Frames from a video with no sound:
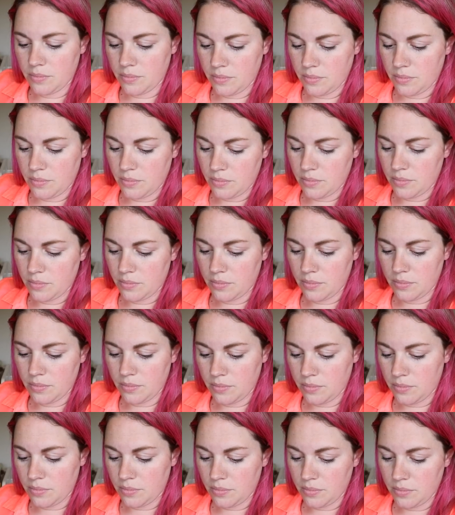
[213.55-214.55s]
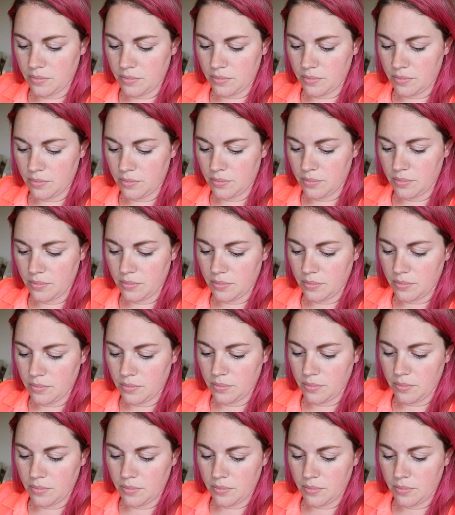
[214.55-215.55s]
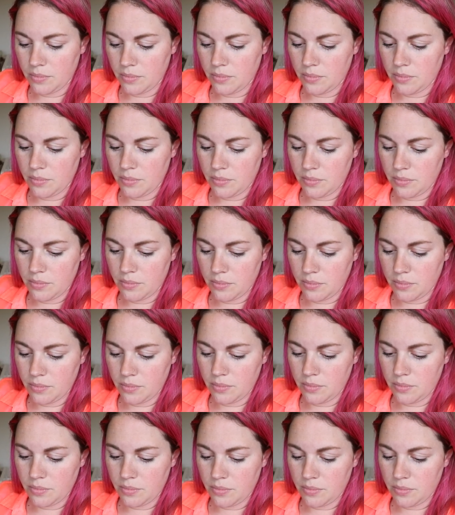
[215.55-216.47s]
Nothing is said.